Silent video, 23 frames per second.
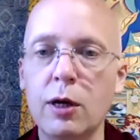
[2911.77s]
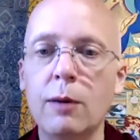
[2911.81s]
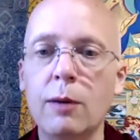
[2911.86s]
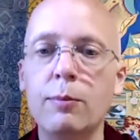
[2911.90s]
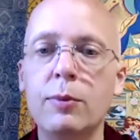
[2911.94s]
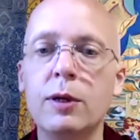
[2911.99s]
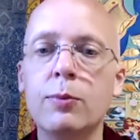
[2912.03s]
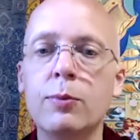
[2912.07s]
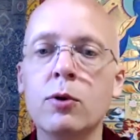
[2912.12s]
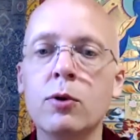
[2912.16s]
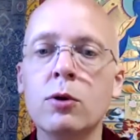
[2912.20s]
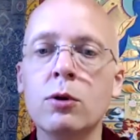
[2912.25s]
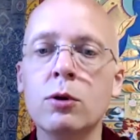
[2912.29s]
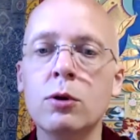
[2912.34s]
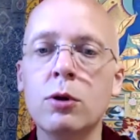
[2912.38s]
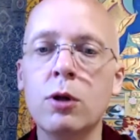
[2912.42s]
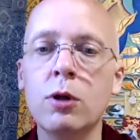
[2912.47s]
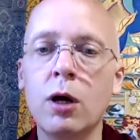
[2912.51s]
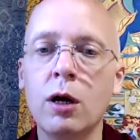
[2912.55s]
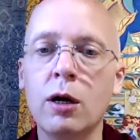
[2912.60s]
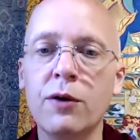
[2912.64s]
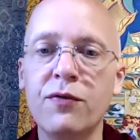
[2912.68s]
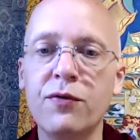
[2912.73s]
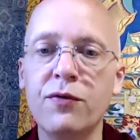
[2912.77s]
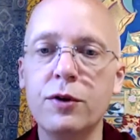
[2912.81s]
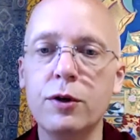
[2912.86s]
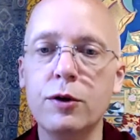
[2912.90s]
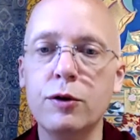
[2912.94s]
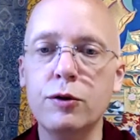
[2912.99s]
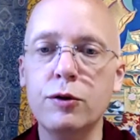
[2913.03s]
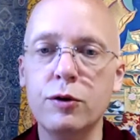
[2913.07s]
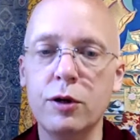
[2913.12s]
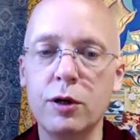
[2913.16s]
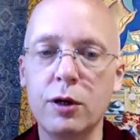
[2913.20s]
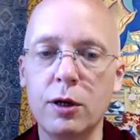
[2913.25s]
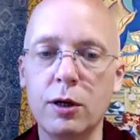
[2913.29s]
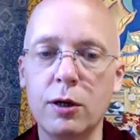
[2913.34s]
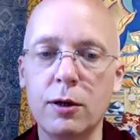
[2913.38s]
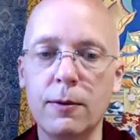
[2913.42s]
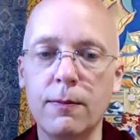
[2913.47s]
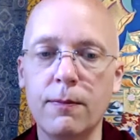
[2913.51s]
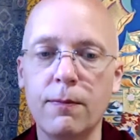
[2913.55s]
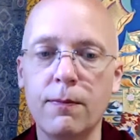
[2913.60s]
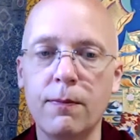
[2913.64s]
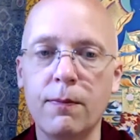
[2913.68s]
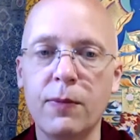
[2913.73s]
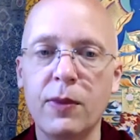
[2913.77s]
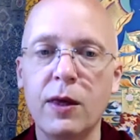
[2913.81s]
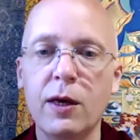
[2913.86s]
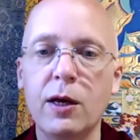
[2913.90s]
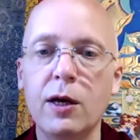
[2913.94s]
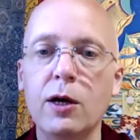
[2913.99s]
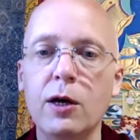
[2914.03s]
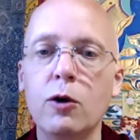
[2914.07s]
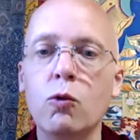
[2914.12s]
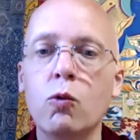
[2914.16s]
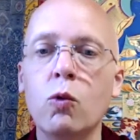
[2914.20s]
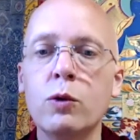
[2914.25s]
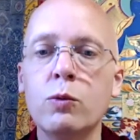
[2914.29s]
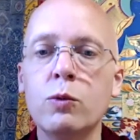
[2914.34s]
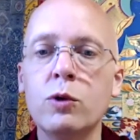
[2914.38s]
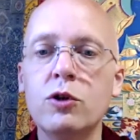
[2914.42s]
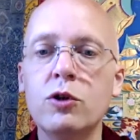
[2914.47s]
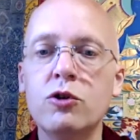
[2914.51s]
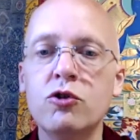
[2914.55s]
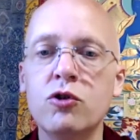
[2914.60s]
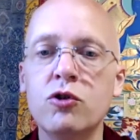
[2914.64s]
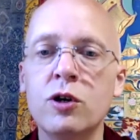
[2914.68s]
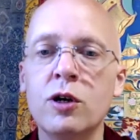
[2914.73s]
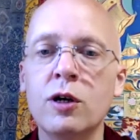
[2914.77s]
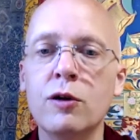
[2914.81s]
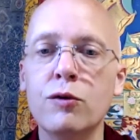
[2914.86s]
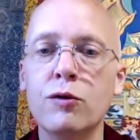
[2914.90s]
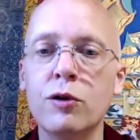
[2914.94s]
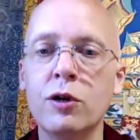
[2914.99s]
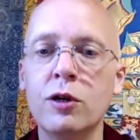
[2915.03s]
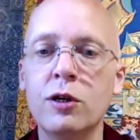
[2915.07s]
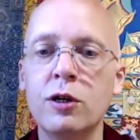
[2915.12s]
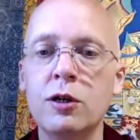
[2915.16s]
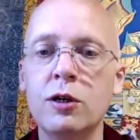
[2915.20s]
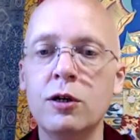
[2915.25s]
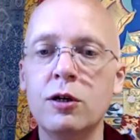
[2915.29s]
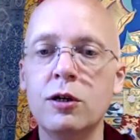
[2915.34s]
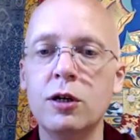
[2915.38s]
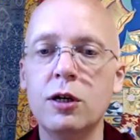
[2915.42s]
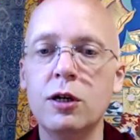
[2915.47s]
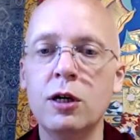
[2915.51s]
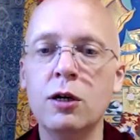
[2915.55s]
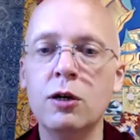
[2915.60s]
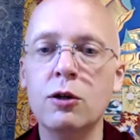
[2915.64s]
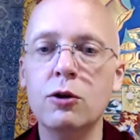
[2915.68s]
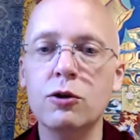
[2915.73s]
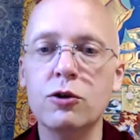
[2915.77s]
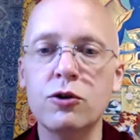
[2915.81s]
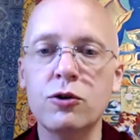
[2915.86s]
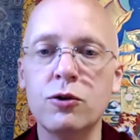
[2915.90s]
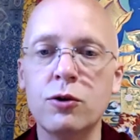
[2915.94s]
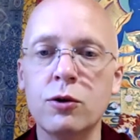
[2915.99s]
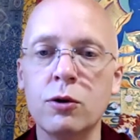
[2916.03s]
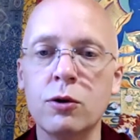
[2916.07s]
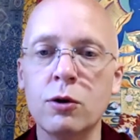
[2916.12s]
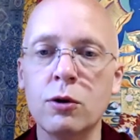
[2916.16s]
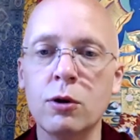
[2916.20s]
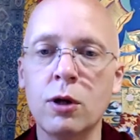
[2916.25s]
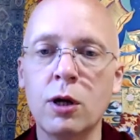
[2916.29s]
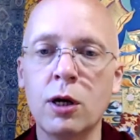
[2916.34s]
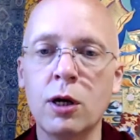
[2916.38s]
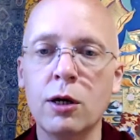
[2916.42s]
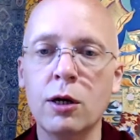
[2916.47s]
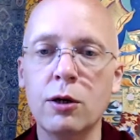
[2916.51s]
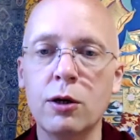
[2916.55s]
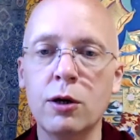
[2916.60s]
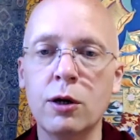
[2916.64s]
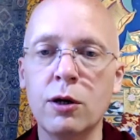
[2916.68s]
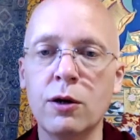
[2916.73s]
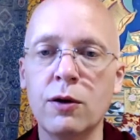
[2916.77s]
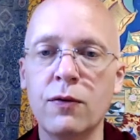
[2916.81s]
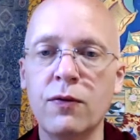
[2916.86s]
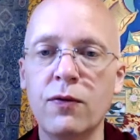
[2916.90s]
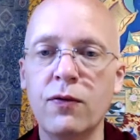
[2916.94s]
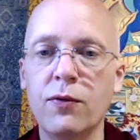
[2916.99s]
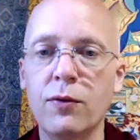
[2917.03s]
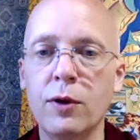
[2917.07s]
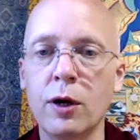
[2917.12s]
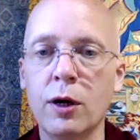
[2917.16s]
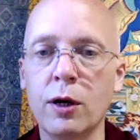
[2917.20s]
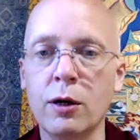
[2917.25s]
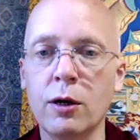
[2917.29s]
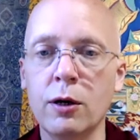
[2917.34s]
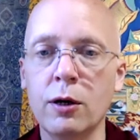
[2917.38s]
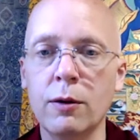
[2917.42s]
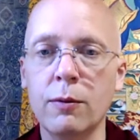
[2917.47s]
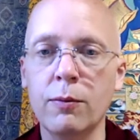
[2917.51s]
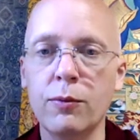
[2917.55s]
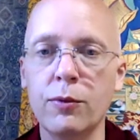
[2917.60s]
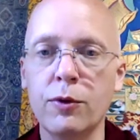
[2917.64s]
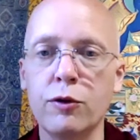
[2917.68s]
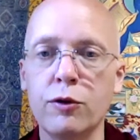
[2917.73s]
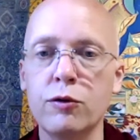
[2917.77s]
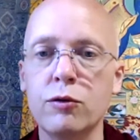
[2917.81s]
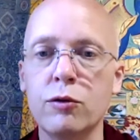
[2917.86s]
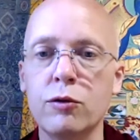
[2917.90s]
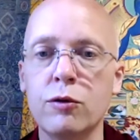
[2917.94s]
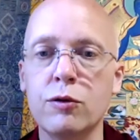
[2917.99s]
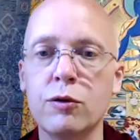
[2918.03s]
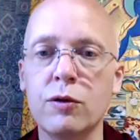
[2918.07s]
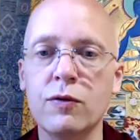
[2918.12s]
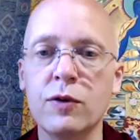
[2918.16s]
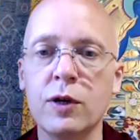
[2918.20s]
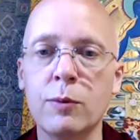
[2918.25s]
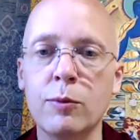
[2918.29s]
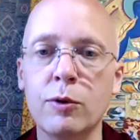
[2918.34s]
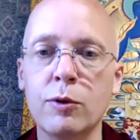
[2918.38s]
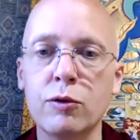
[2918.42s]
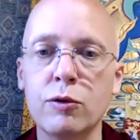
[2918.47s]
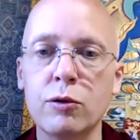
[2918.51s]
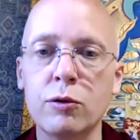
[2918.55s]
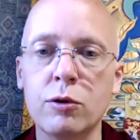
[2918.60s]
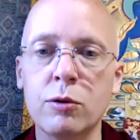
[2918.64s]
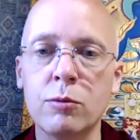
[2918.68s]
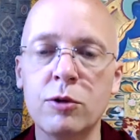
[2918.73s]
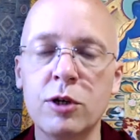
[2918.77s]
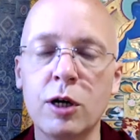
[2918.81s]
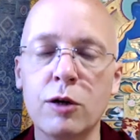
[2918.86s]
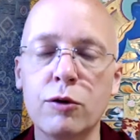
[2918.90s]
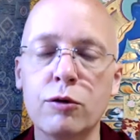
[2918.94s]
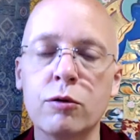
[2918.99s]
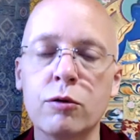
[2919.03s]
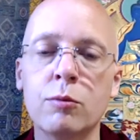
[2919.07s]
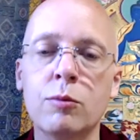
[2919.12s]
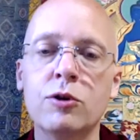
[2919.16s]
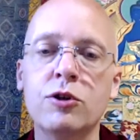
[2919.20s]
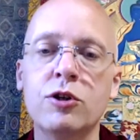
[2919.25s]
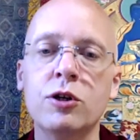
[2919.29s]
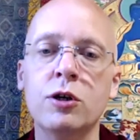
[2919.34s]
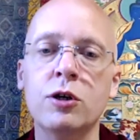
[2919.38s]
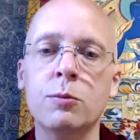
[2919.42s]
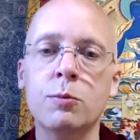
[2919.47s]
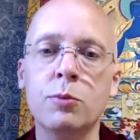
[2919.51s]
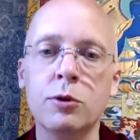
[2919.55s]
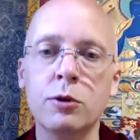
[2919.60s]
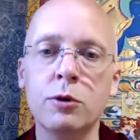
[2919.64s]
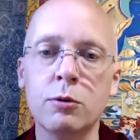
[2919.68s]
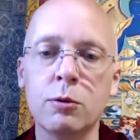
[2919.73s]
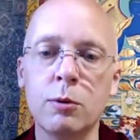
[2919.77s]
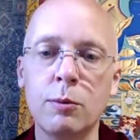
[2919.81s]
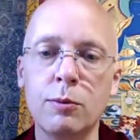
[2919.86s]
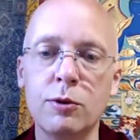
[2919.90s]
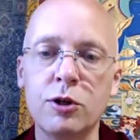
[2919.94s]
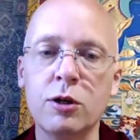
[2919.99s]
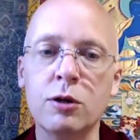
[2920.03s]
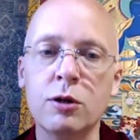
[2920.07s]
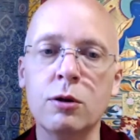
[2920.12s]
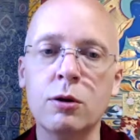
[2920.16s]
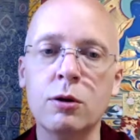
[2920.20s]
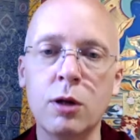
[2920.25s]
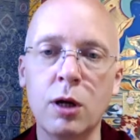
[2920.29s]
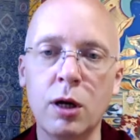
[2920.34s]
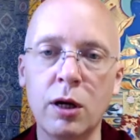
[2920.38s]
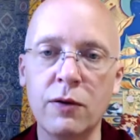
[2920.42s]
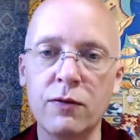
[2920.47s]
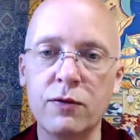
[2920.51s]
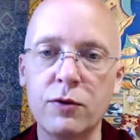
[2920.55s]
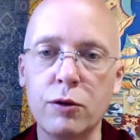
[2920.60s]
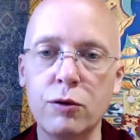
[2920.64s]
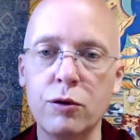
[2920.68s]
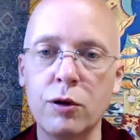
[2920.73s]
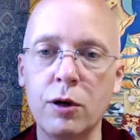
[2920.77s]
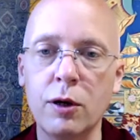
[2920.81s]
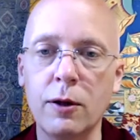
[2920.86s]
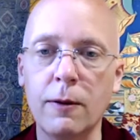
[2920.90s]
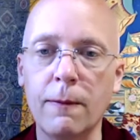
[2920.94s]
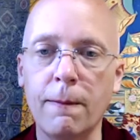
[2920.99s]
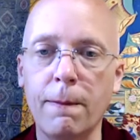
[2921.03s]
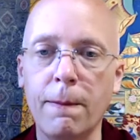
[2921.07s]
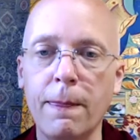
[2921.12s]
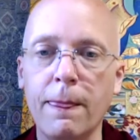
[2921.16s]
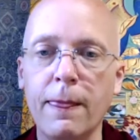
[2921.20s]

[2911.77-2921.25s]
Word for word: People love to sing. When we translate it into English, there are a lot of um, the students of Khenpo Tsultrim, Jasa Rinpoche, and Pulun Rinpoche love to sing.